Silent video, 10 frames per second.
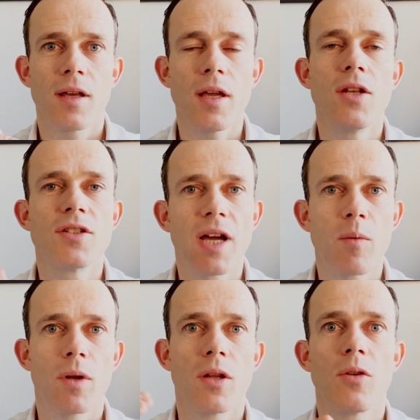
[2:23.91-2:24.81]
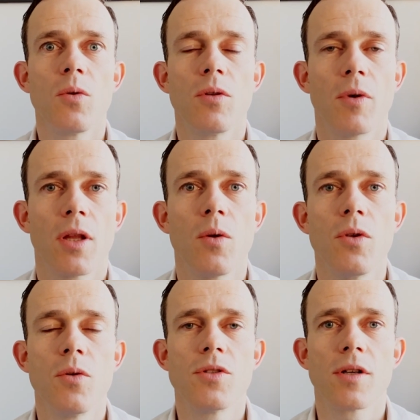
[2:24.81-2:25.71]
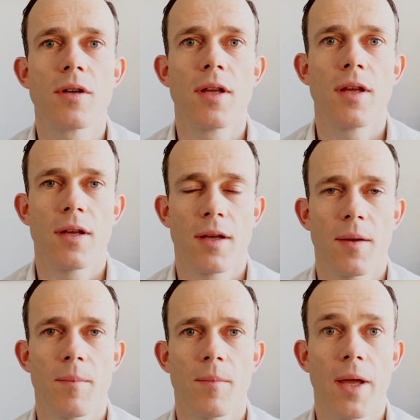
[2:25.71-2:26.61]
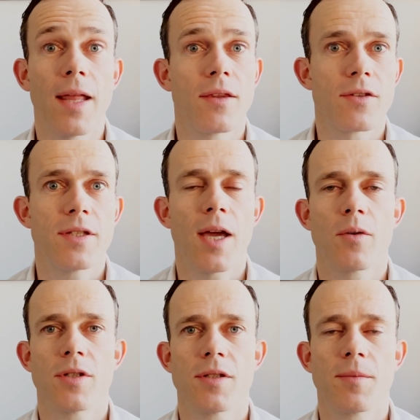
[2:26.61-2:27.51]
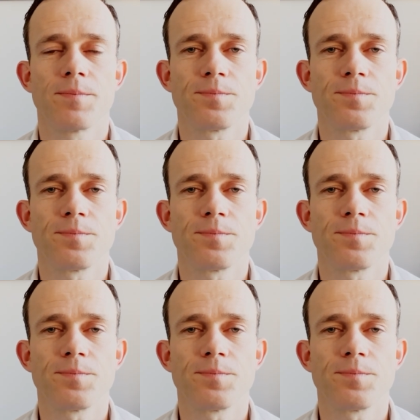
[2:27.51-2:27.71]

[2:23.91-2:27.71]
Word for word: each time when a new when a new user um, enters the ecosystem.